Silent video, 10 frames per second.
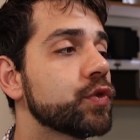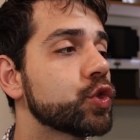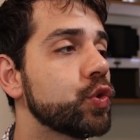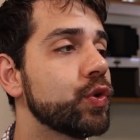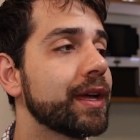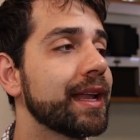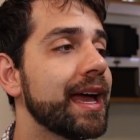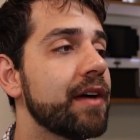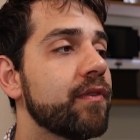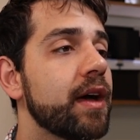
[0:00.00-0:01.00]
so you can
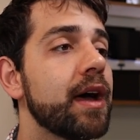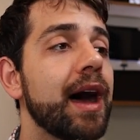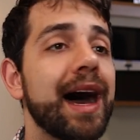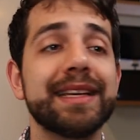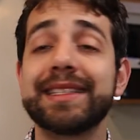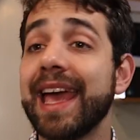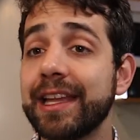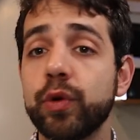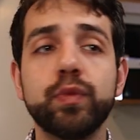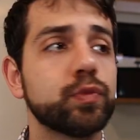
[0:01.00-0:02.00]
have a
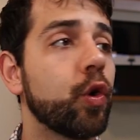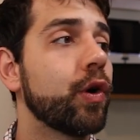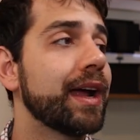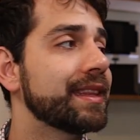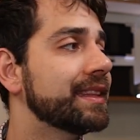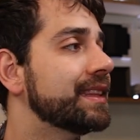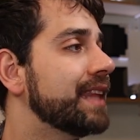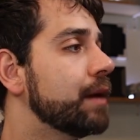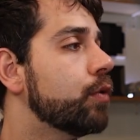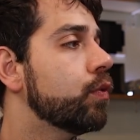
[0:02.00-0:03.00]
schedule or a
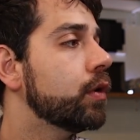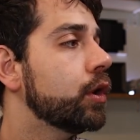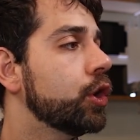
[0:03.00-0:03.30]
table.